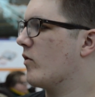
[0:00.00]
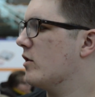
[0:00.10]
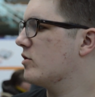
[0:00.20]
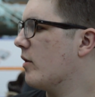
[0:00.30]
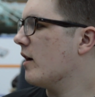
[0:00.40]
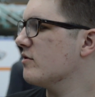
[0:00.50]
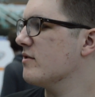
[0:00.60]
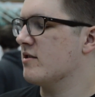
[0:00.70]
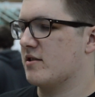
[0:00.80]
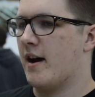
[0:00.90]
So Castles
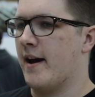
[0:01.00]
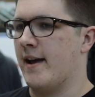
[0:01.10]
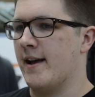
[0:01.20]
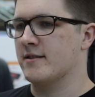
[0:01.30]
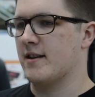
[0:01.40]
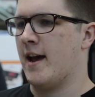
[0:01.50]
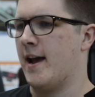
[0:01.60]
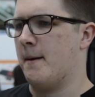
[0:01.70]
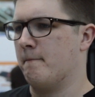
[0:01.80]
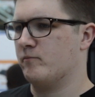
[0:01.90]
in the Sky is
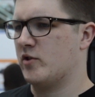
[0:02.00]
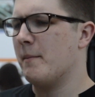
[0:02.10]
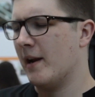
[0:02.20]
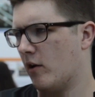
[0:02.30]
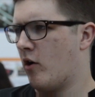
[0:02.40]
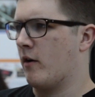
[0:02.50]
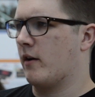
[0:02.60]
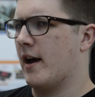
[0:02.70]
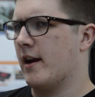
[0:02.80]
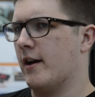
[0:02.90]
a 10-minute long
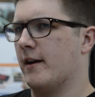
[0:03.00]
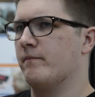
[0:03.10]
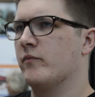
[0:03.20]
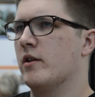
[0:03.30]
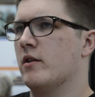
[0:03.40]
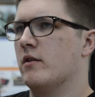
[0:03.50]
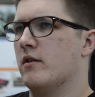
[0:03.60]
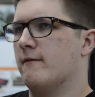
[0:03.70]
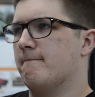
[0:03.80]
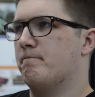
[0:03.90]
kind of
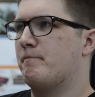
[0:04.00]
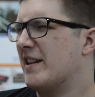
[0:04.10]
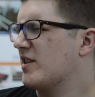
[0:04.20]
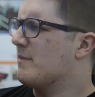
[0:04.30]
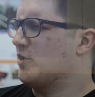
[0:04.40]
bedtime